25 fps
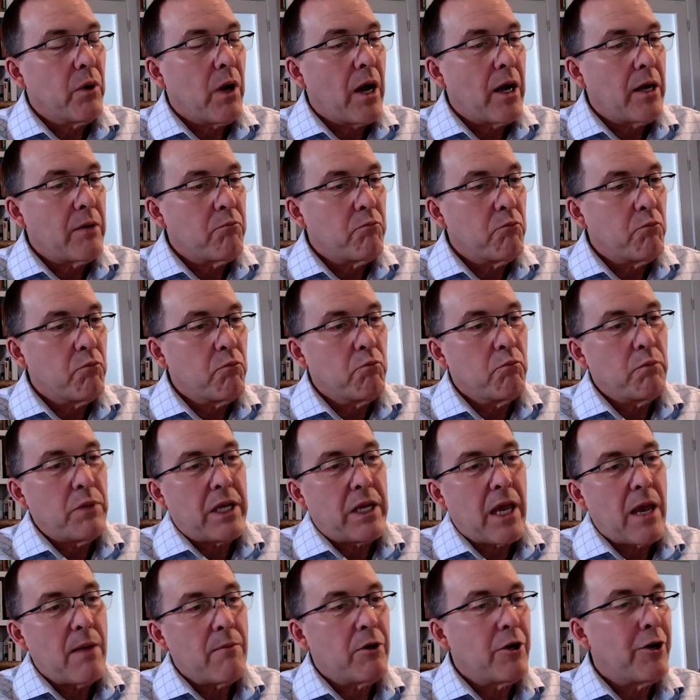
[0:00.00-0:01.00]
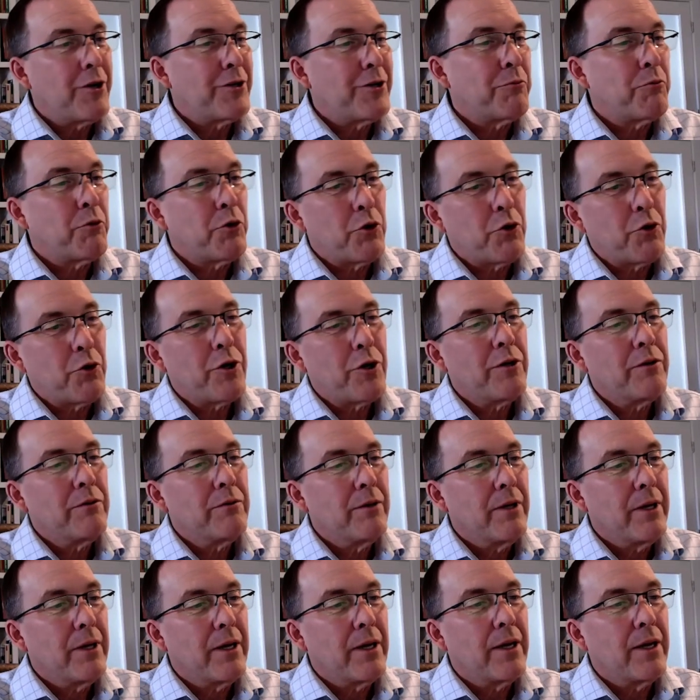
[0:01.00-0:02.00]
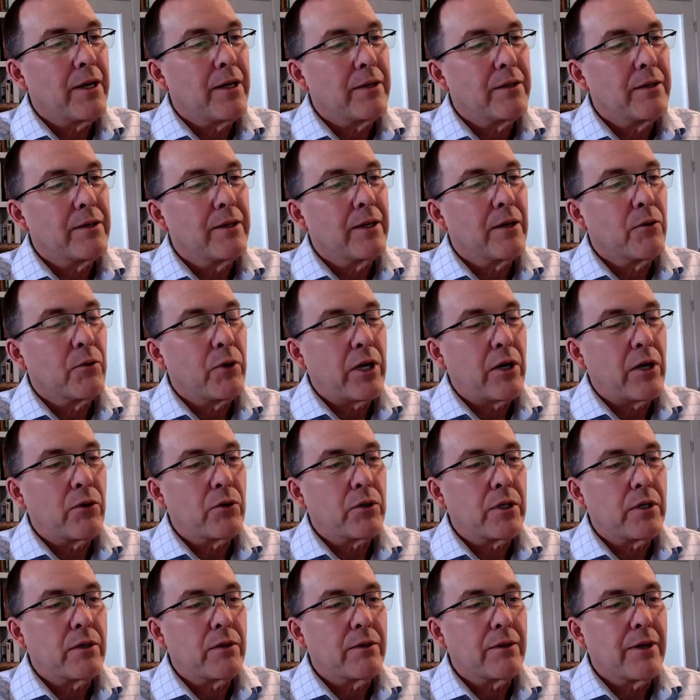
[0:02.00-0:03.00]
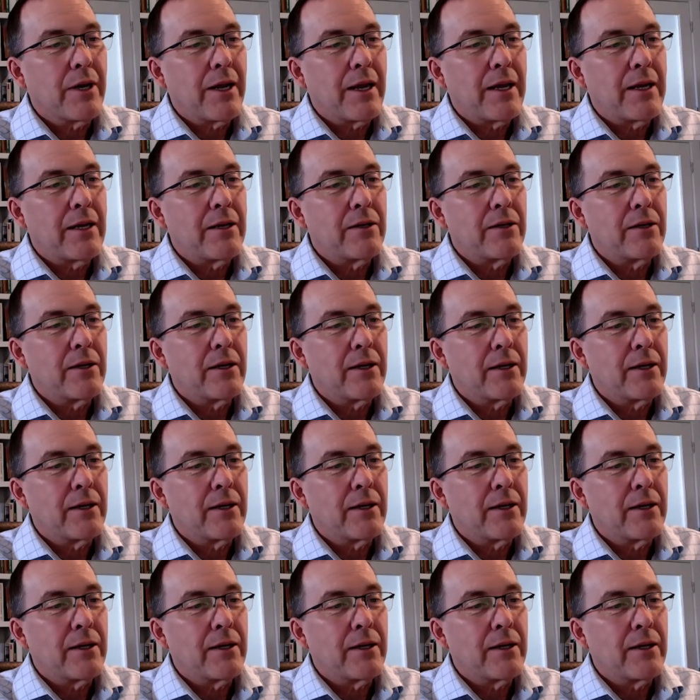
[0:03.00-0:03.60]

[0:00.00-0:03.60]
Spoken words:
I became an entrepreneur and went out and